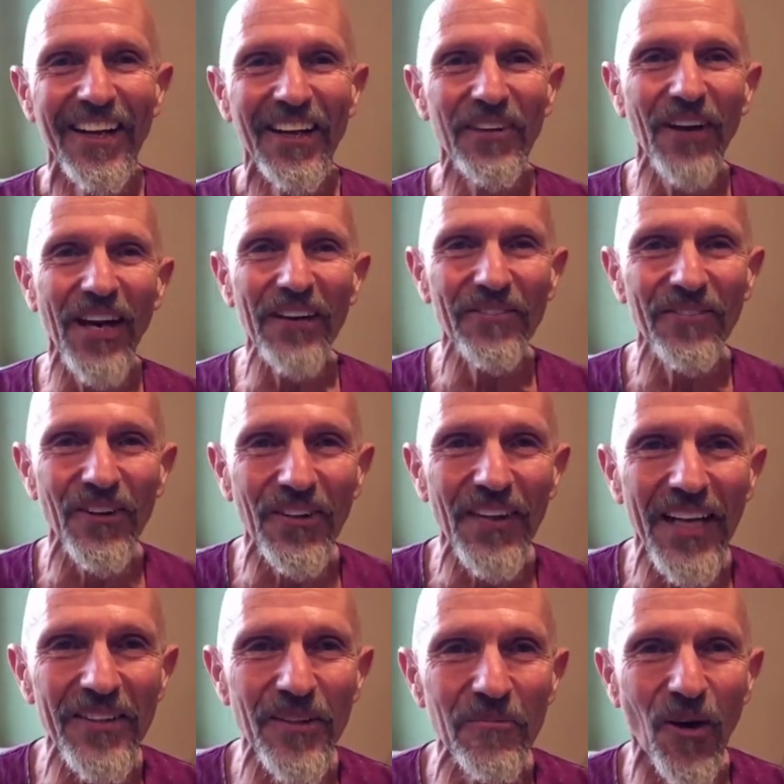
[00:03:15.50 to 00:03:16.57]
Grateful
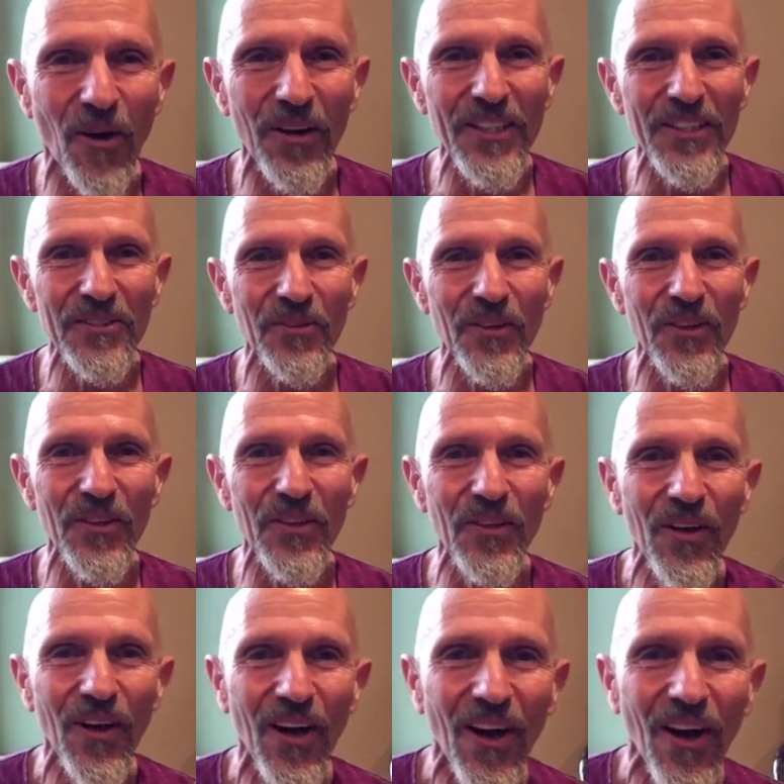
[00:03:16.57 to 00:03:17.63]
that the morning's with you
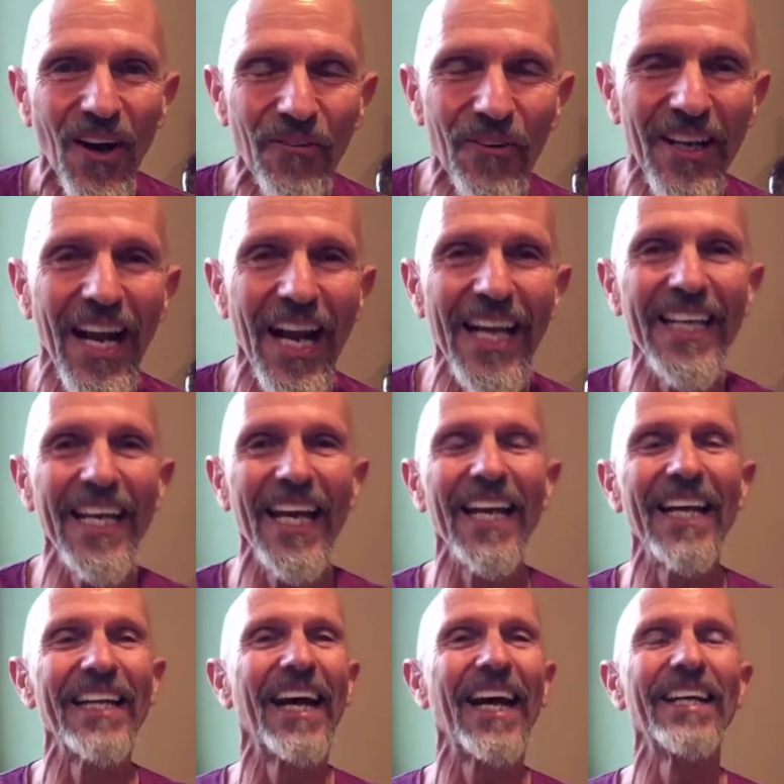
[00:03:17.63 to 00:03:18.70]
when I
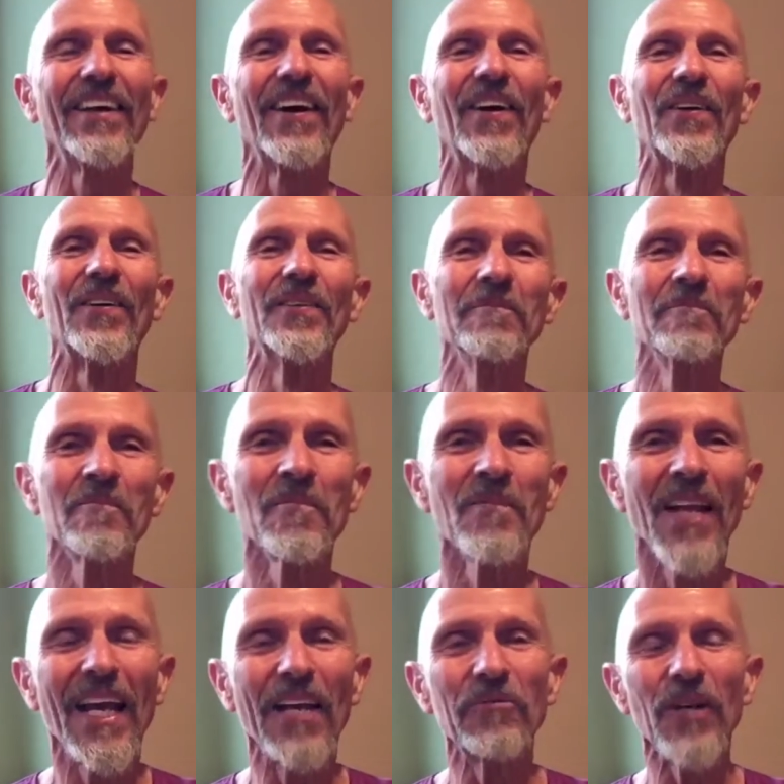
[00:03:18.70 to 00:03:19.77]
can, I know.
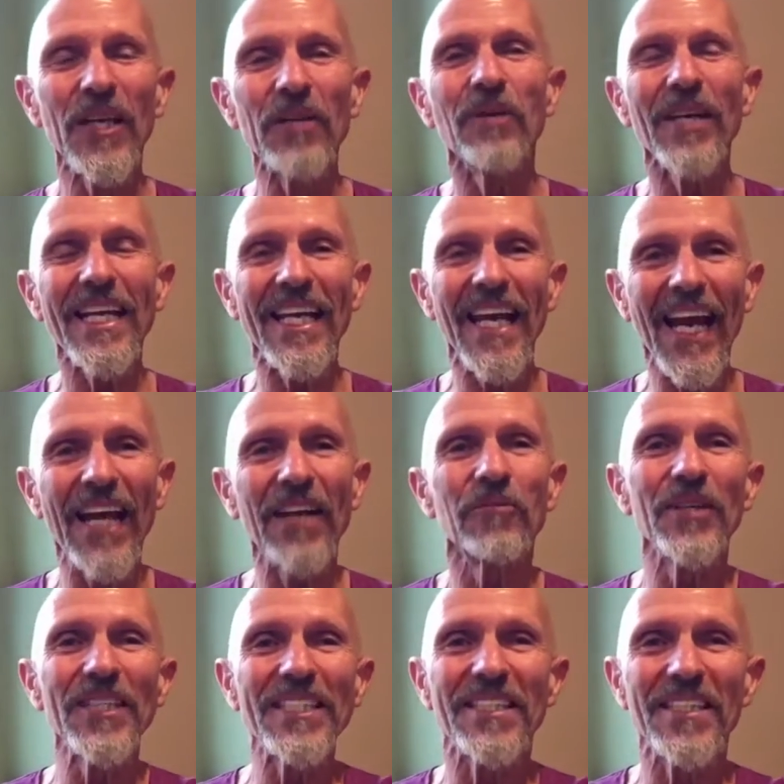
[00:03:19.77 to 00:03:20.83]
And when we can't,
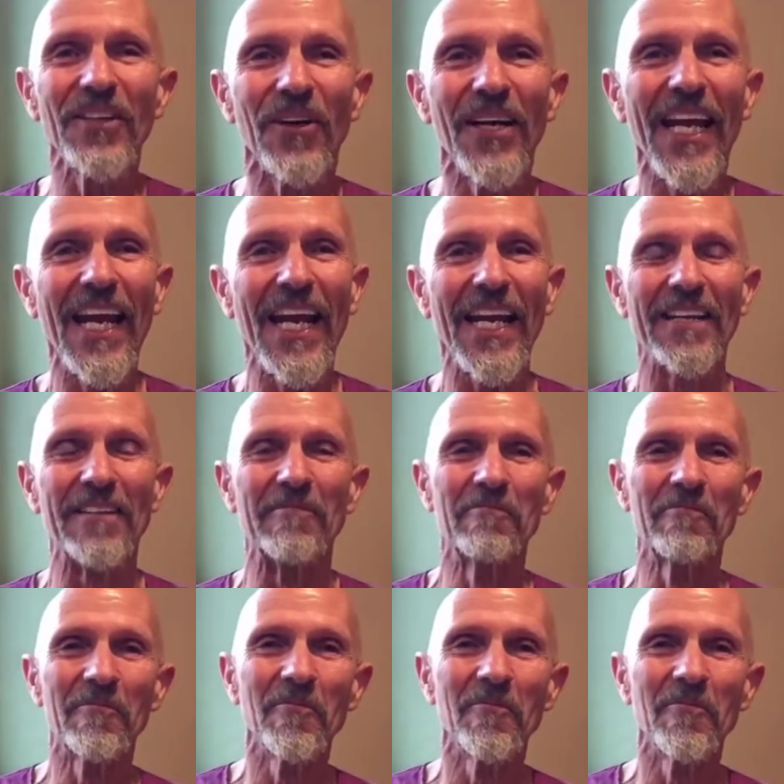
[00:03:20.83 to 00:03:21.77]
we still can.